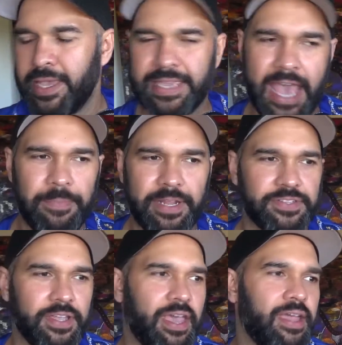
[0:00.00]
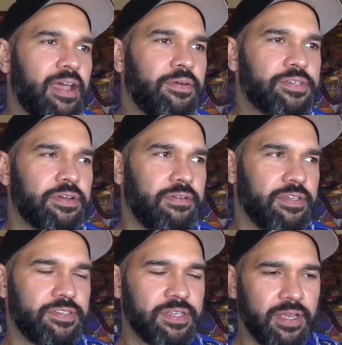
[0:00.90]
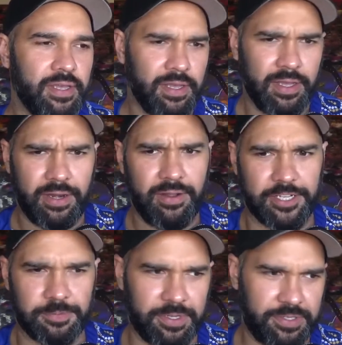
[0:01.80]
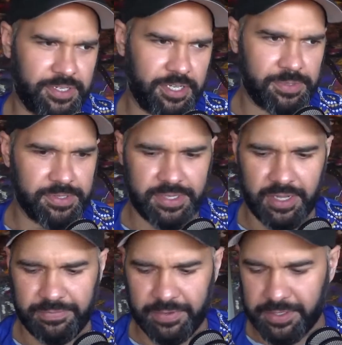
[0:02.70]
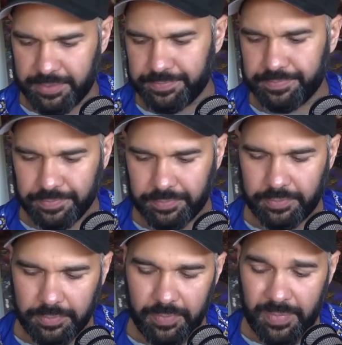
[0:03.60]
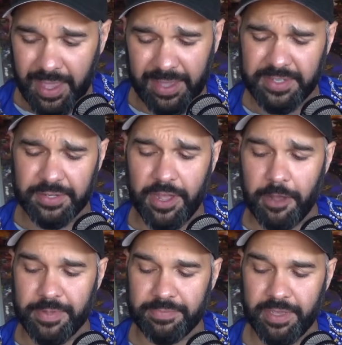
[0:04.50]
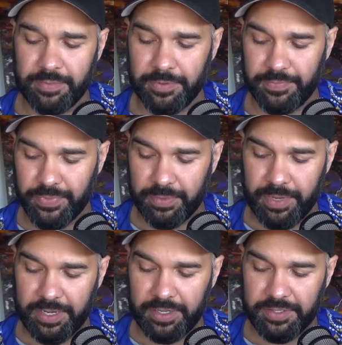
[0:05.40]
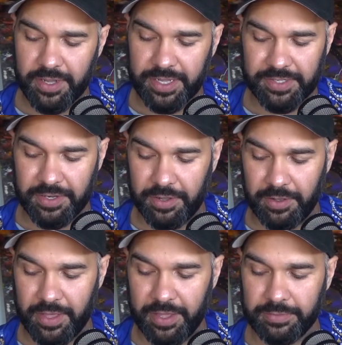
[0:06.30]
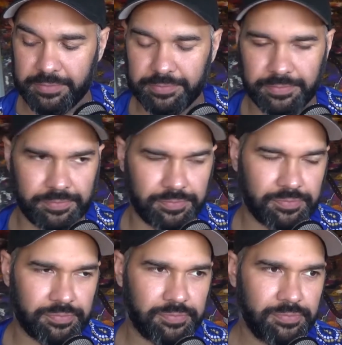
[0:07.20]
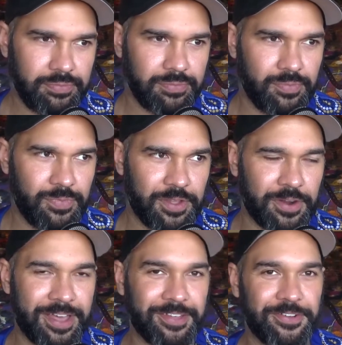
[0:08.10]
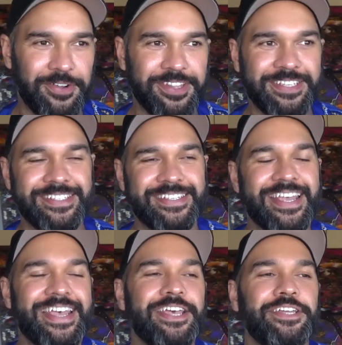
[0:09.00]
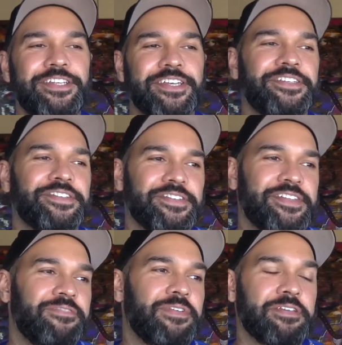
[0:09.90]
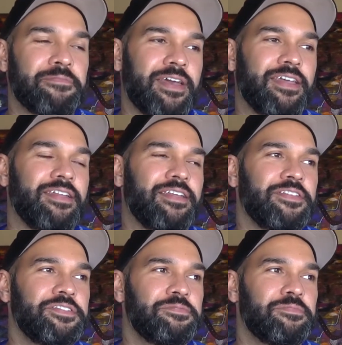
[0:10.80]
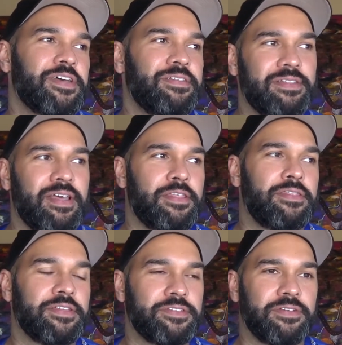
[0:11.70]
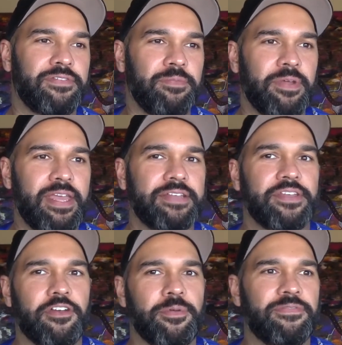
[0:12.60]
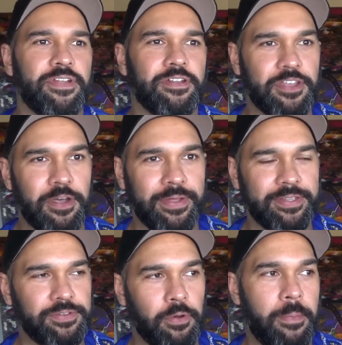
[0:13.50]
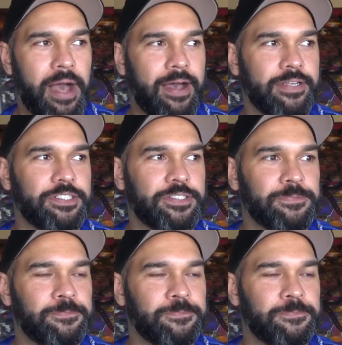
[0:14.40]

Kaepernick's okay now. He's got all these Nike sponsorships and stuff, and he's still helping people. But it is nice to know that there are all of these gestures and stuff being made. And this is my other thing too. If anybody has a go at me for not going to a march,